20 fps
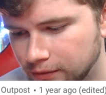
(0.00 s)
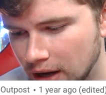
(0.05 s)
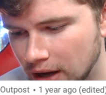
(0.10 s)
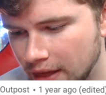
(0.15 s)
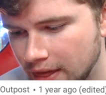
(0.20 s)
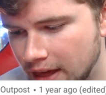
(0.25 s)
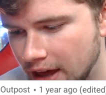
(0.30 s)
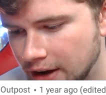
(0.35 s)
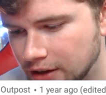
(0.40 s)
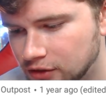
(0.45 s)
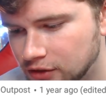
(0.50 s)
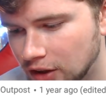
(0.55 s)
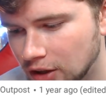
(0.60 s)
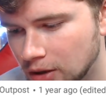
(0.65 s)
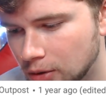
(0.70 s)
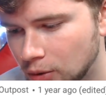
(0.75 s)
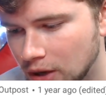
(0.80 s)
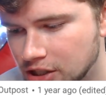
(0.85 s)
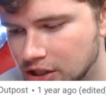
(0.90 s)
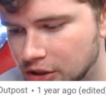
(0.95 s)
And then his
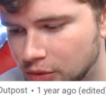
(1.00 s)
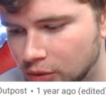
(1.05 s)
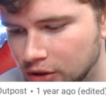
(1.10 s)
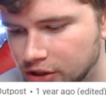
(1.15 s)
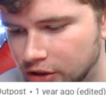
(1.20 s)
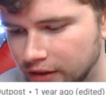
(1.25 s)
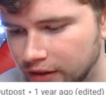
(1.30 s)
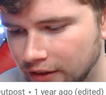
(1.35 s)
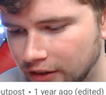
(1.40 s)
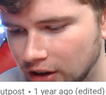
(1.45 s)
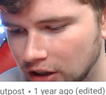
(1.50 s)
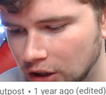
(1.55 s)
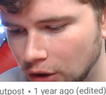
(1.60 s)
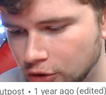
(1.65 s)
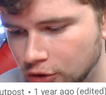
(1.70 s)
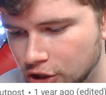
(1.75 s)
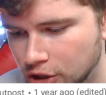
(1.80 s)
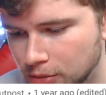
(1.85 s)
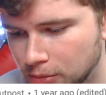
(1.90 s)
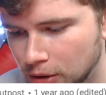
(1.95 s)
follow-up question, what is your favorite
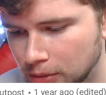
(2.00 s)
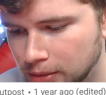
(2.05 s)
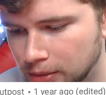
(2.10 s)
Clone Trooper?